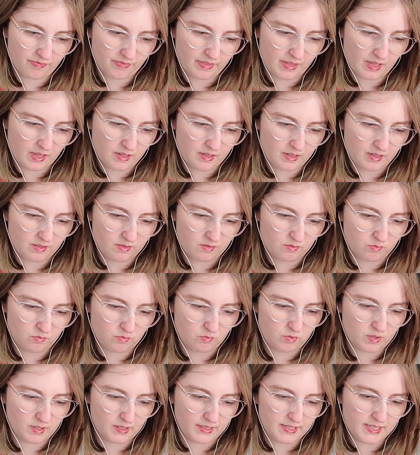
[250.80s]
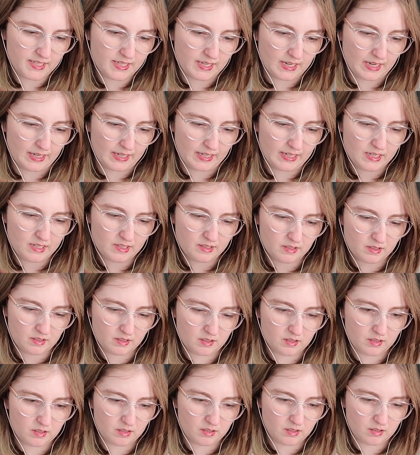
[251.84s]
That is really
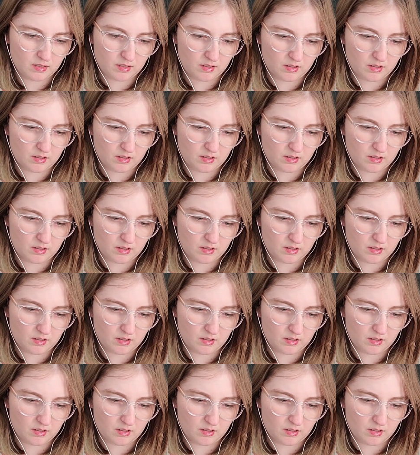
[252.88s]
nice.